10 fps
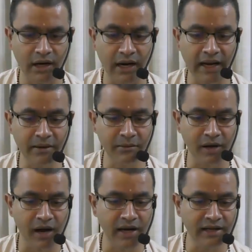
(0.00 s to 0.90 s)
I am
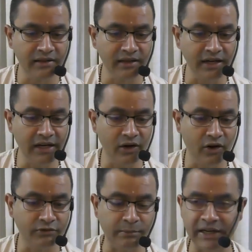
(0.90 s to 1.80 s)
Gayatri
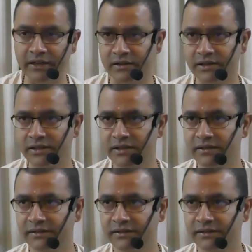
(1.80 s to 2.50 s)
of meters.